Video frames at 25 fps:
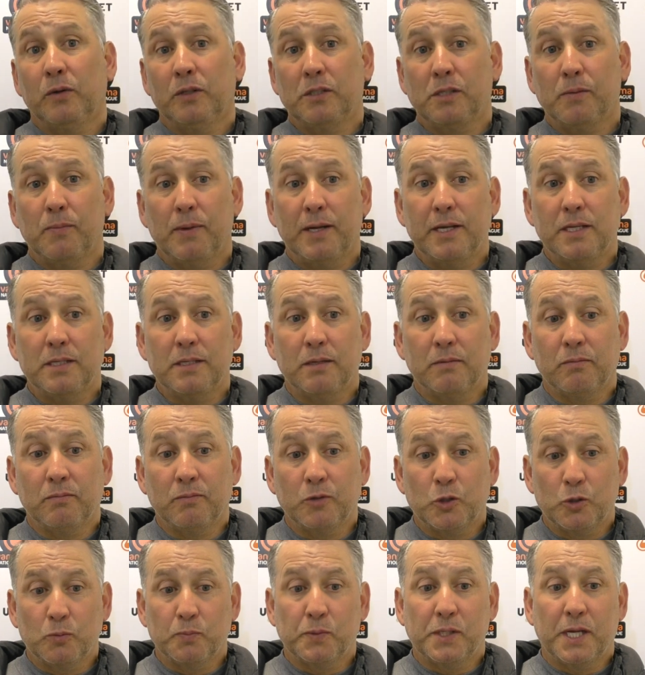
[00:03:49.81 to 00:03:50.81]
It's
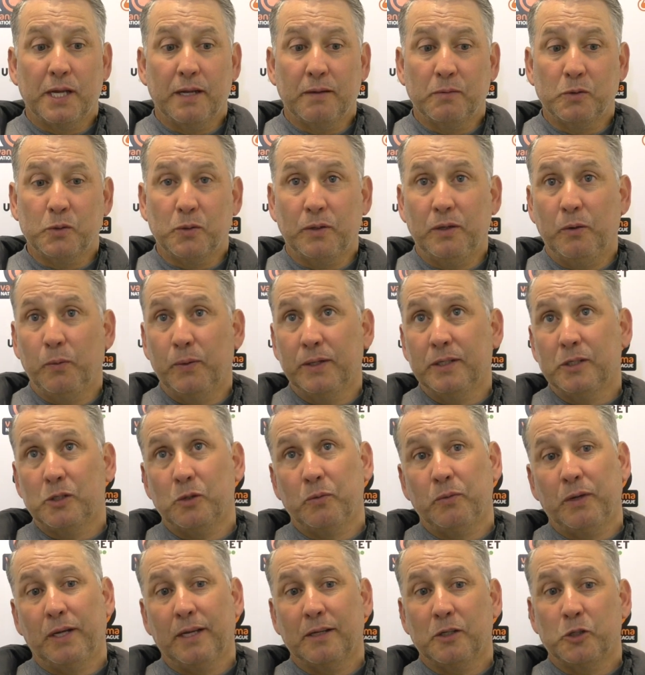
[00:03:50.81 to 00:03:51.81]
amazing sometimes when you win
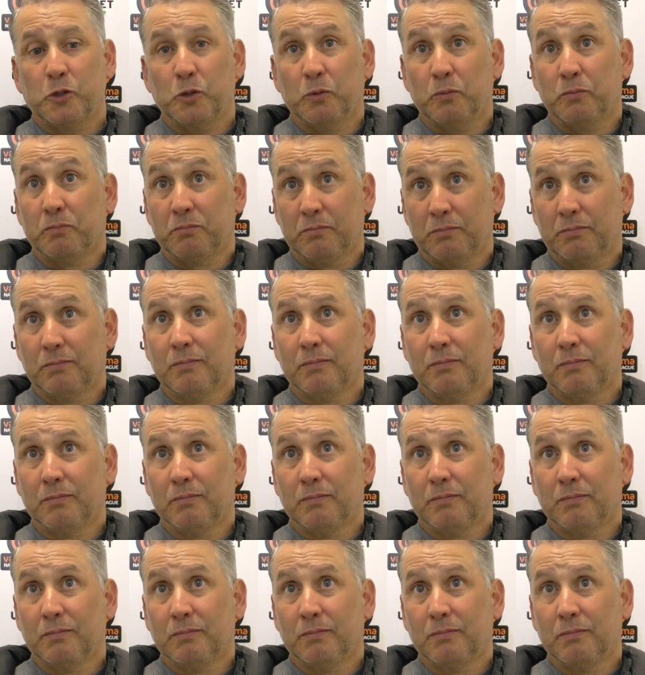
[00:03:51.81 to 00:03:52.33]
something, you get something.